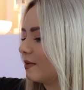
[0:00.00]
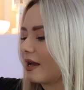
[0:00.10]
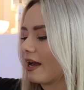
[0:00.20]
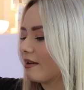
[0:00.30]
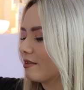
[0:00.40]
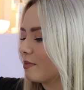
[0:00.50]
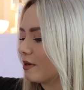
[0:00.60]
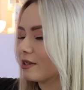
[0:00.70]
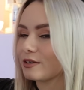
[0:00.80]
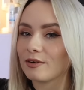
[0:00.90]
we have a
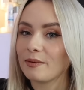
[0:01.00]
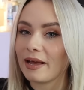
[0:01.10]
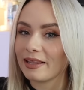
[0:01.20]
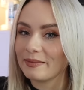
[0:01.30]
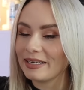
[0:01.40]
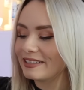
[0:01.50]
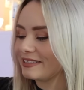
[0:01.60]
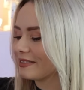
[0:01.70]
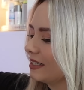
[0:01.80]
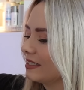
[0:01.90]
product from
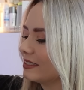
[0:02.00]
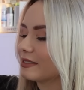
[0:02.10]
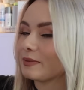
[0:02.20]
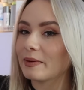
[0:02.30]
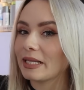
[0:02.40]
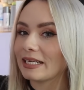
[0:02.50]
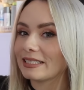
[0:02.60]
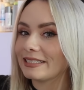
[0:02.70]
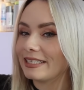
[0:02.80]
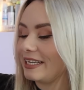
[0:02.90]
Elemis, which is what we like
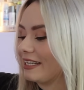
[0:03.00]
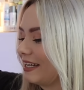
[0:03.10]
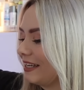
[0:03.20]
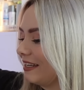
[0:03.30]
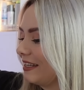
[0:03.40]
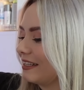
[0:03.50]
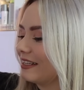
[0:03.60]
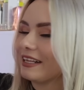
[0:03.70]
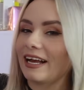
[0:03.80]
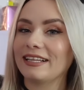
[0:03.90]
to see in here.
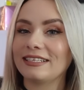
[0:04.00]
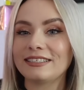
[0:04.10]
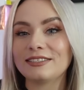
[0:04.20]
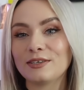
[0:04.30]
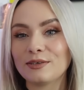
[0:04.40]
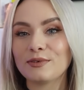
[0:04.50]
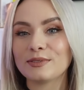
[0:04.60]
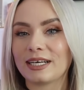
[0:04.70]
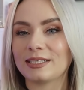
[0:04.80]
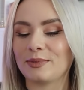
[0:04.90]
And this is another full
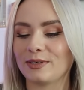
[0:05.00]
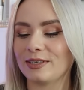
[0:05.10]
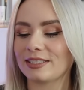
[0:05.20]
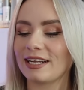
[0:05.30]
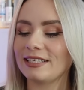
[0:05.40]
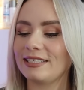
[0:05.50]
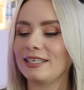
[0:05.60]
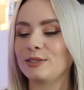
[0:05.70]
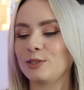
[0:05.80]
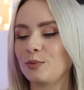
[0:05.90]
size product, and it's
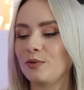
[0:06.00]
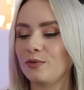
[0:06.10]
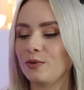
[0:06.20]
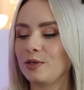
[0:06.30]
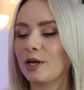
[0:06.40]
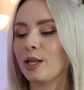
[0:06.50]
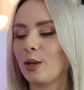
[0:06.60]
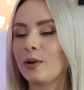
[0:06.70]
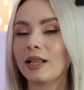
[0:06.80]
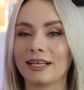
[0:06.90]
the Superfood
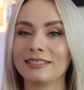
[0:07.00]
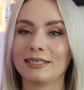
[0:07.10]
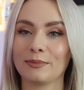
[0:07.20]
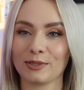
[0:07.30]
Glow Cleansing